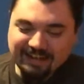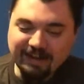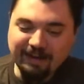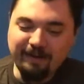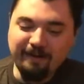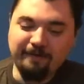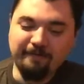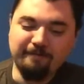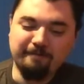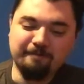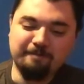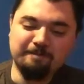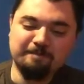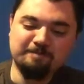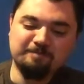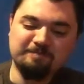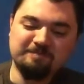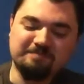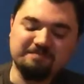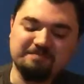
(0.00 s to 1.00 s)

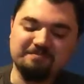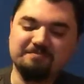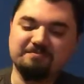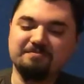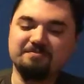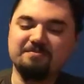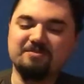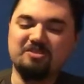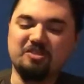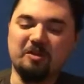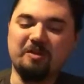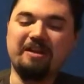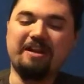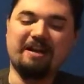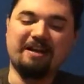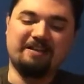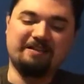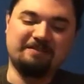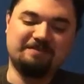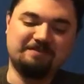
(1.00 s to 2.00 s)
um. So
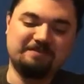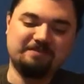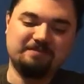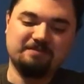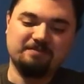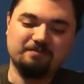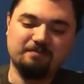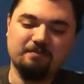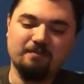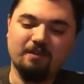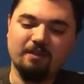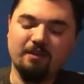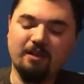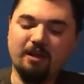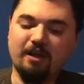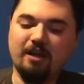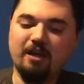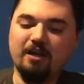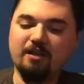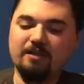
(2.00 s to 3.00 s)
yeah,
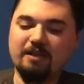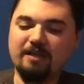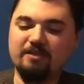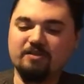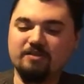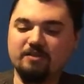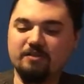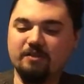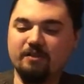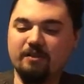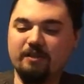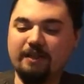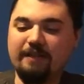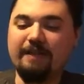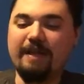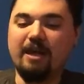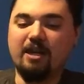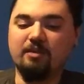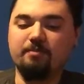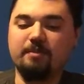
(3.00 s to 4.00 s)
uh, that's good. And
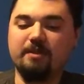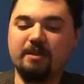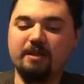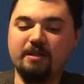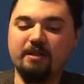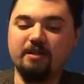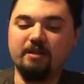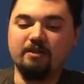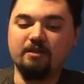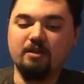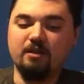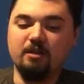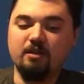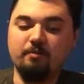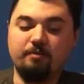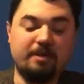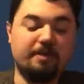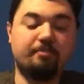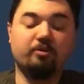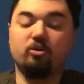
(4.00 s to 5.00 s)
that'll be...
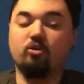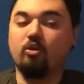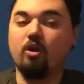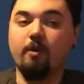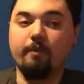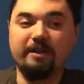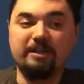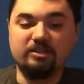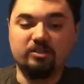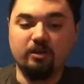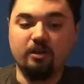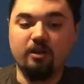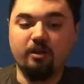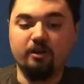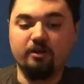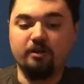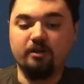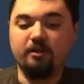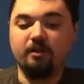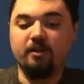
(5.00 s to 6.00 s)
People are already
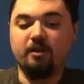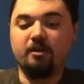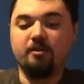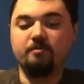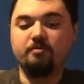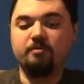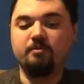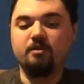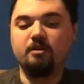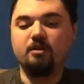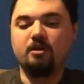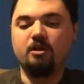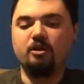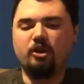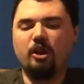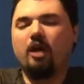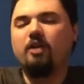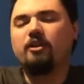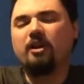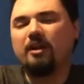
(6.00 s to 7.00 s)
talking it up.
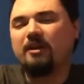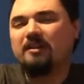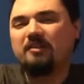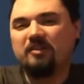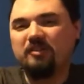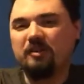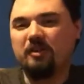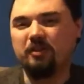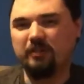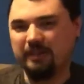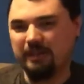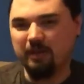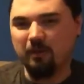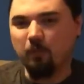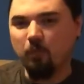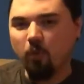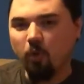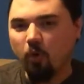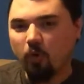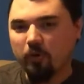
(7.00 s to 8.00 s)
Not, not necessarily
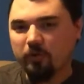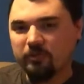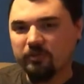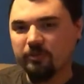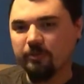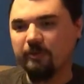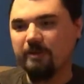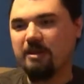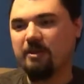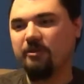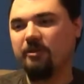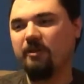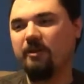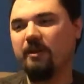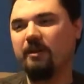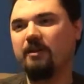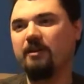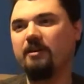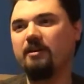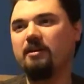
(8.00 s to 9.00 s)
awards or
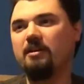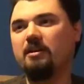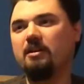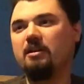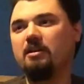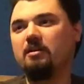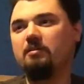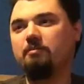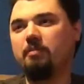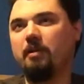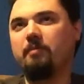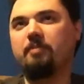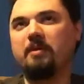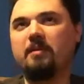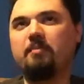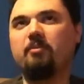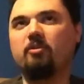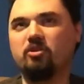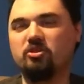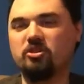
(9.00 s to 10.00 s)
anything, but
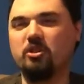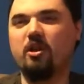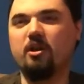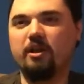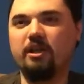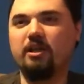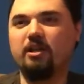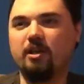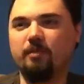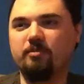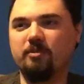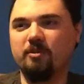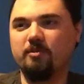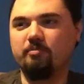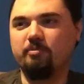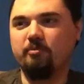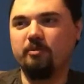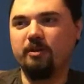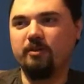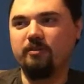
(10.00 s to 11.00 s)
people are talking it up to the
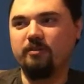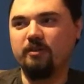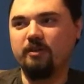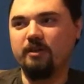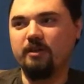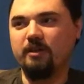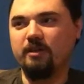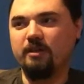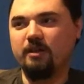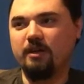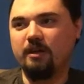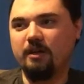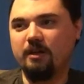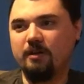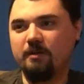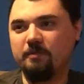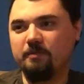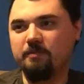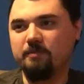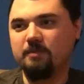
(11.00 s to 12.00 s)
point that...
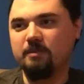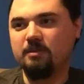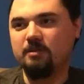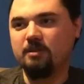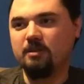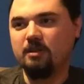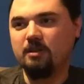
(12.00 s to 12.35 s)
Um,